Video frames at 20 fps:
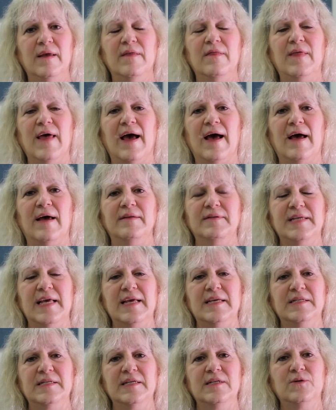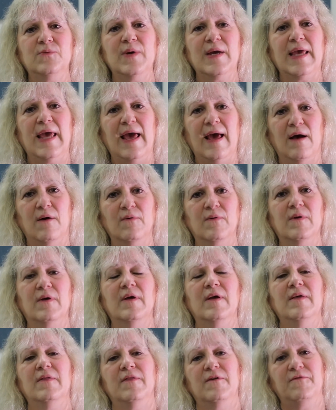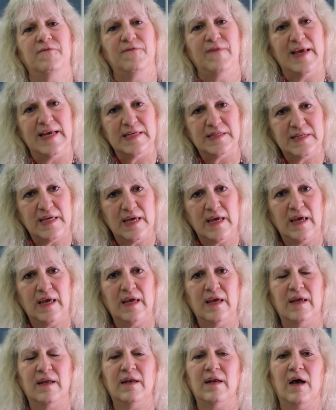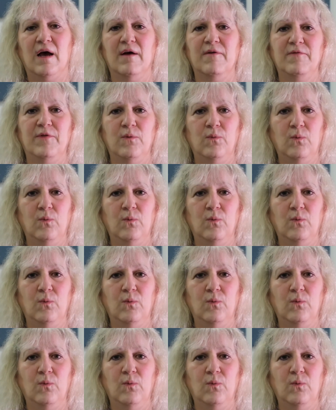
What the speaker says: that takes into account the phasing in of the